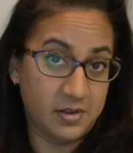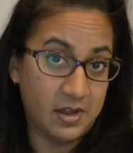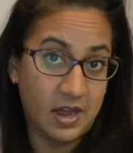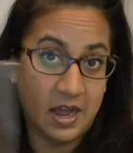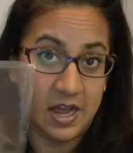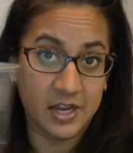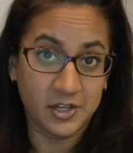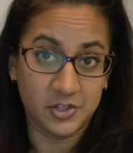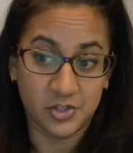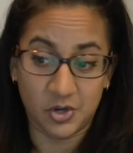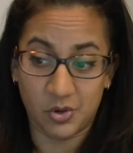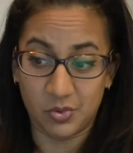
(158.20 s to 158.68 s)

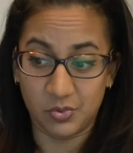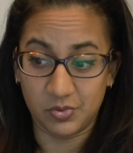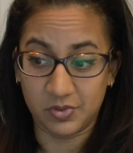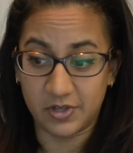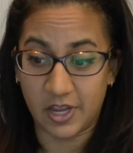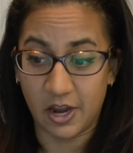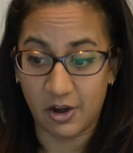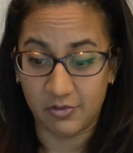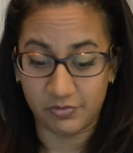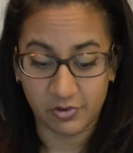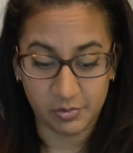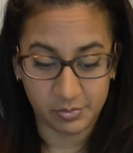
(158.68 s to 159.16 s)
I don't
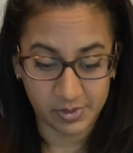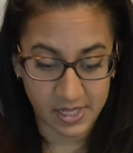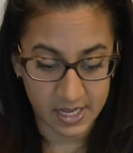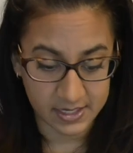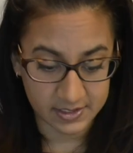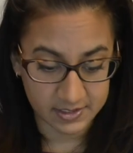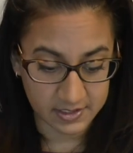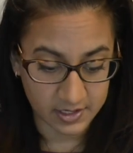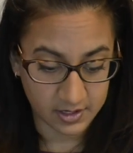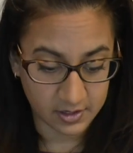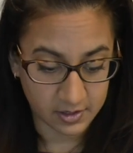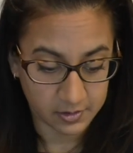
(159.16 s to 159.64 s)
care for
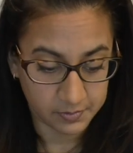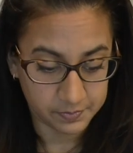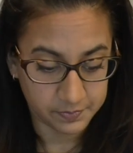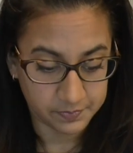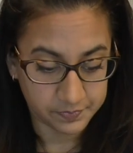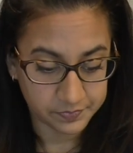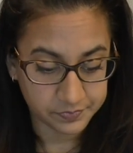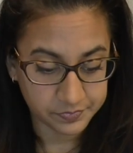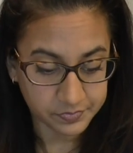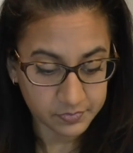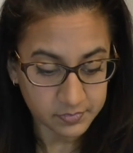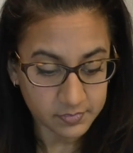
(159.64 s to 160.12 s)
plastic.
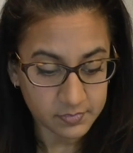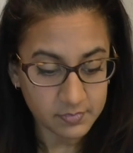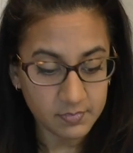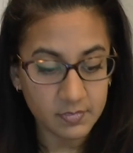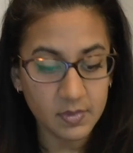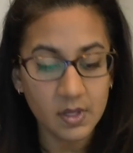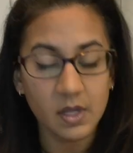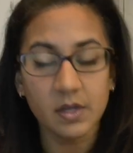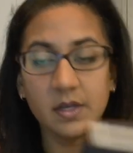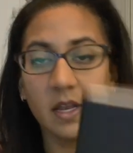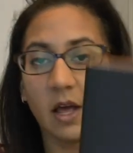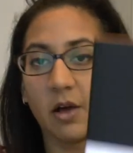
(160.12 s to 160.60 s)

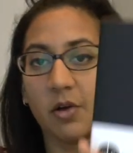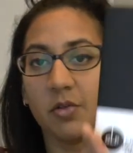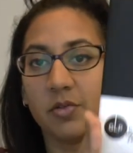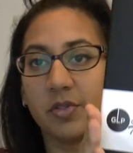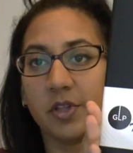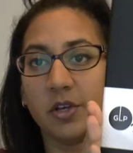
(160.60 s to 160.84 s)
Now,